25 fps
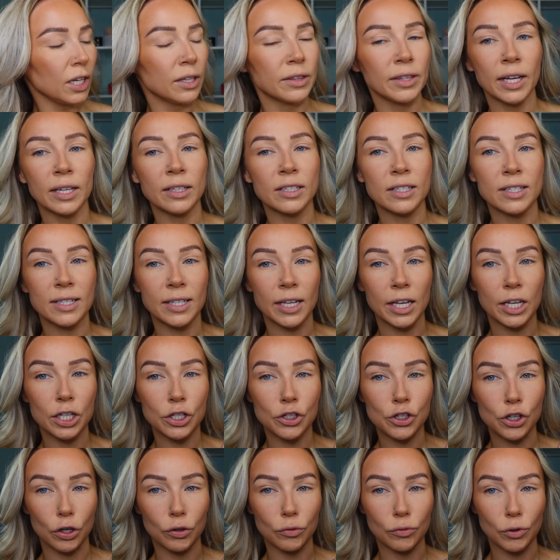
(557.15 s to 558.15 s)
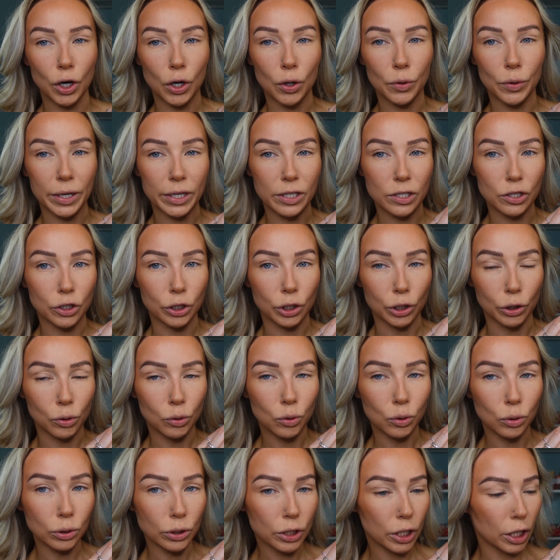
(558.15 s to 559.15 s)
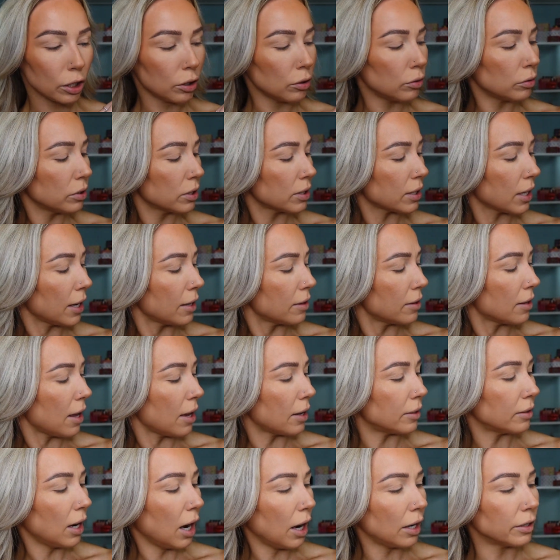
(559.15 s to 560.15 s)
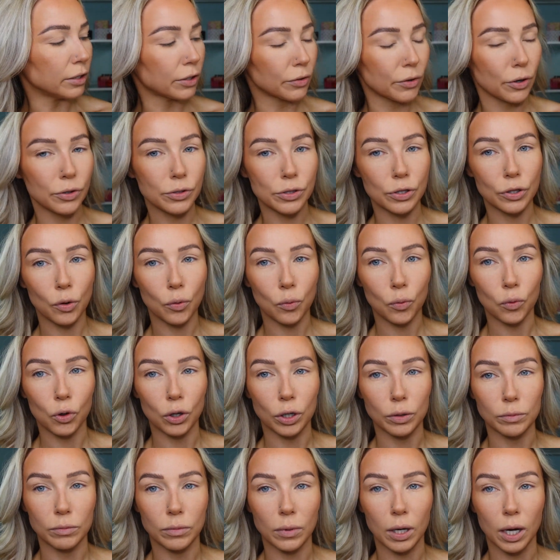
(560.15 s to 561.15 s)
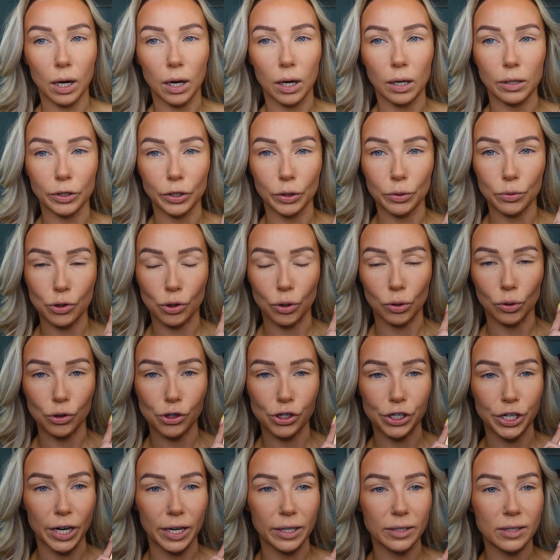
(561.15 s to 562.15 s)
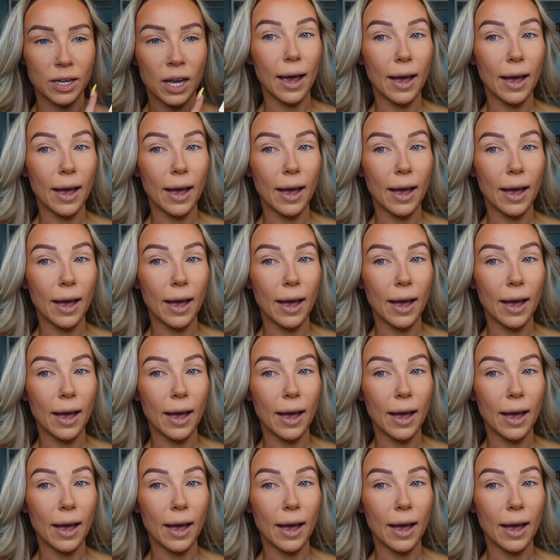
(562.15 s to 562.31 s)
Then sage row is your cool tones, and then honey row is your warm neutral shades.